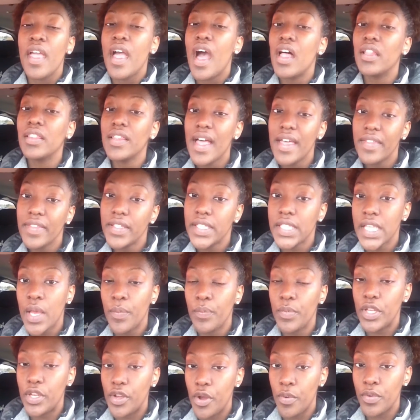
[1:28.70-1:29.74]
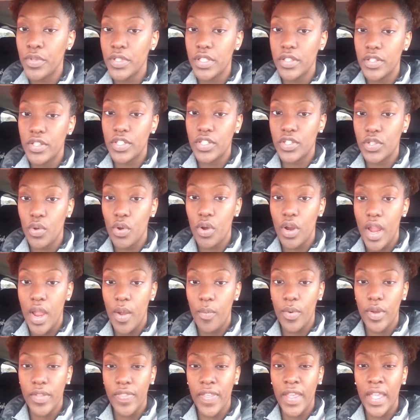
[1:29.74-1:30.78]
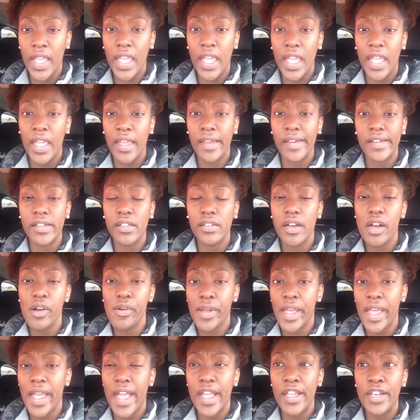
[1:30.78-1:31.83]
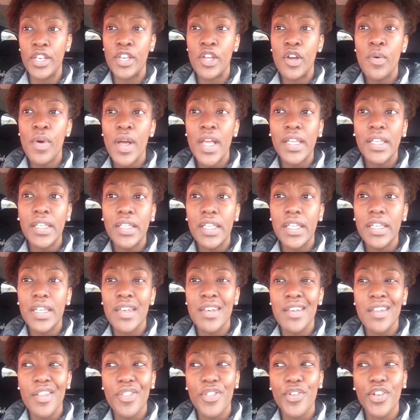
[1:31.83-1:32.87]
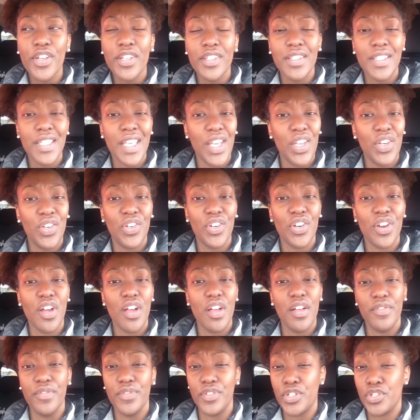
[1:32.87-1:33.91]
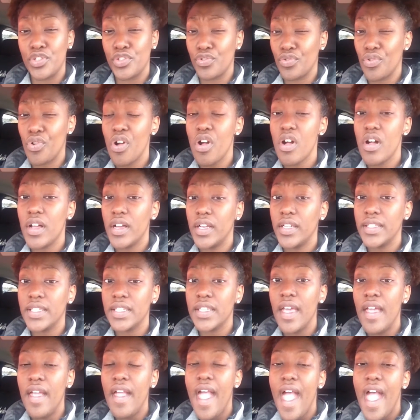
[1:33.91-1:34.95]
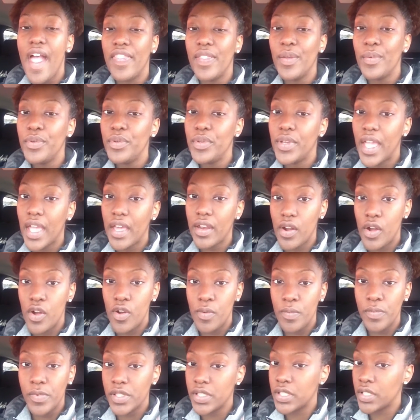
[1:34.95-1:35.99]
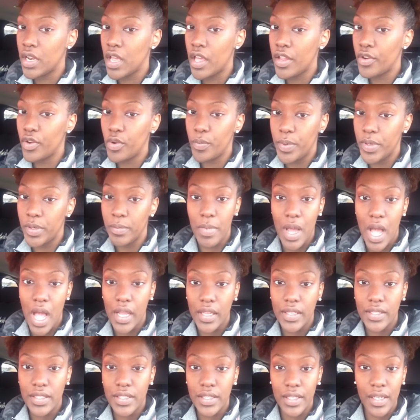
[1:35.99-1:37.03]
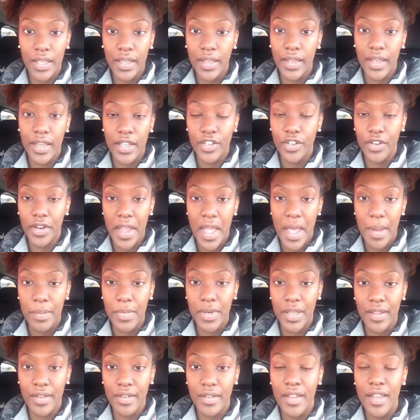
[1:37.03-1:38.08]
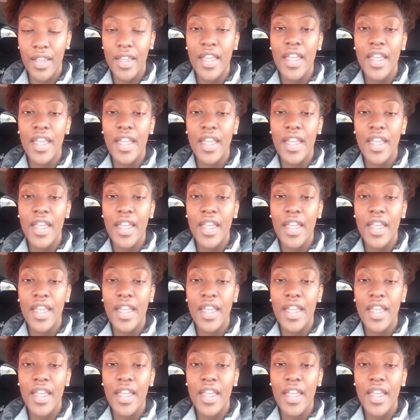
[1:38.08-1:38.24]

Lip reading: A lot of the time we go into the store and we're thinking, okay, I know I need another container of straws. And then when you get home, there's an unopened box sitting in your cabinet.